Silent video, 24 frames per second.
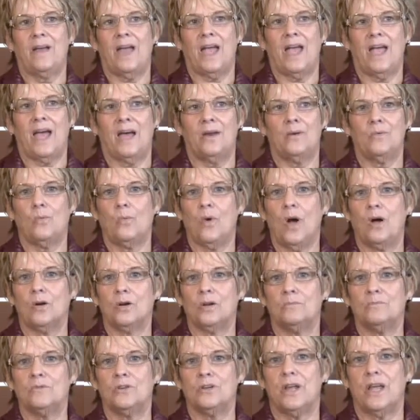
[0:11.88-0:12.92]
And
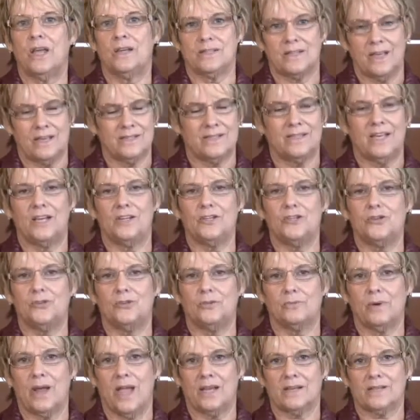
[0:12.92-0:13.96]
welcome, as I said, to
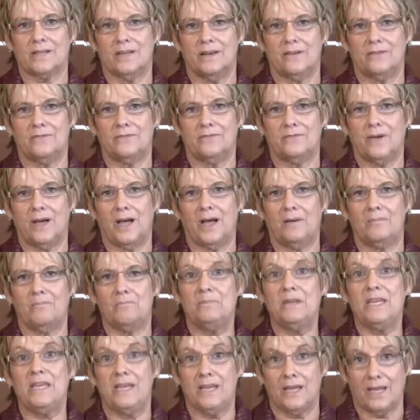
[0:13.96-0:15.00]
the ranks of
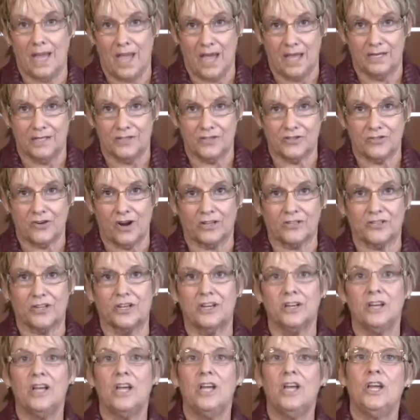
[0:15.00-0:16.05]
being an instructor.
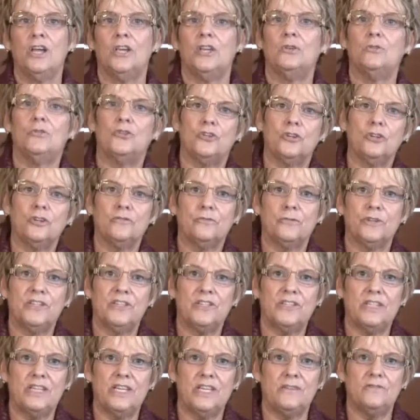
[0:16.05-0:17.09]
You should have
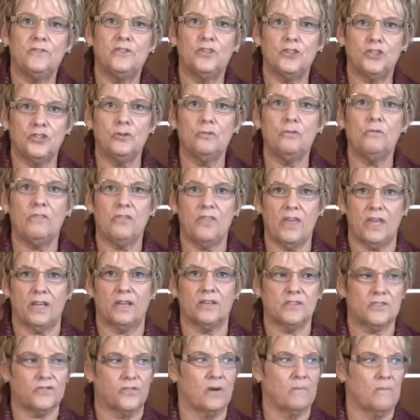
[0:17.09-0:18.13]
received two
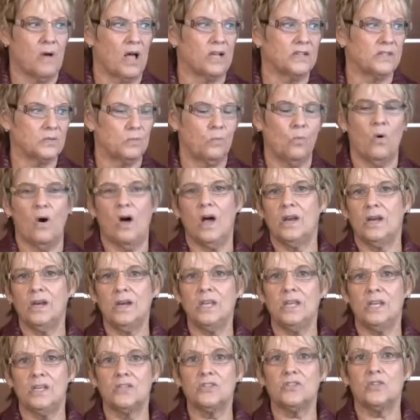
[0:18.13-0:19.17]
things from us. One
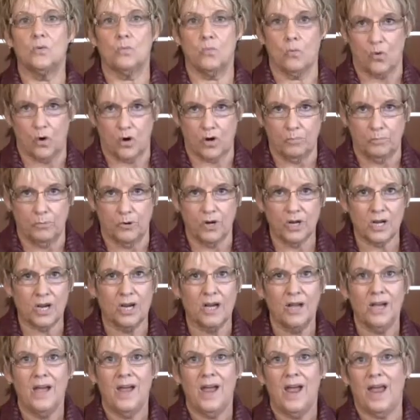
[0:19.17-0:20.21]
is the workbook,
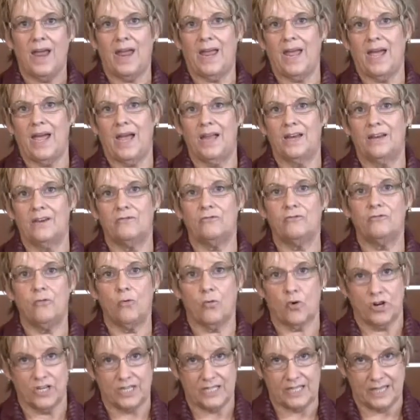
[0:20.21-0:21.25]
and
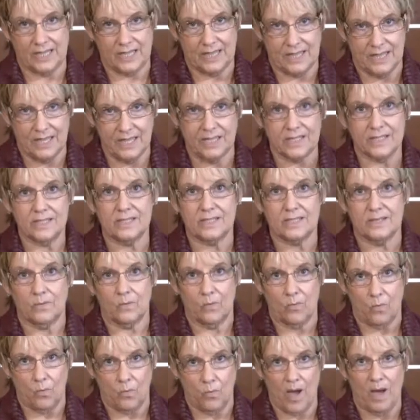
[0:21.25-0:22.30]
for this
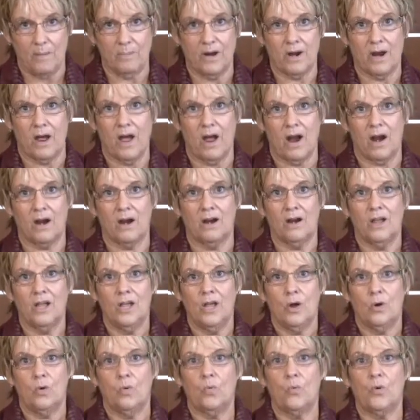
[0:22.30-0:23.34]
webinar,
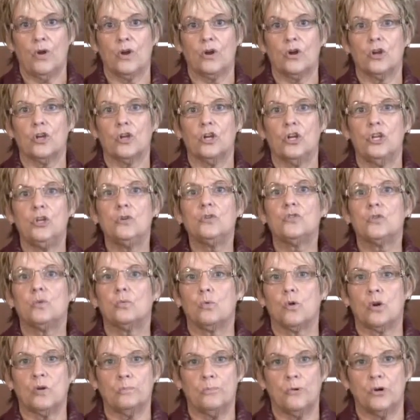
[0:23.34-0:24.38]
we're going to use the
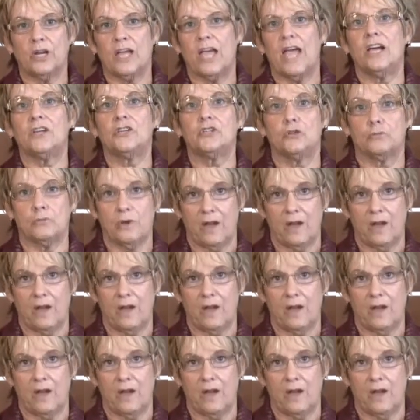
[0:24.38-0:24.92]
workbook as your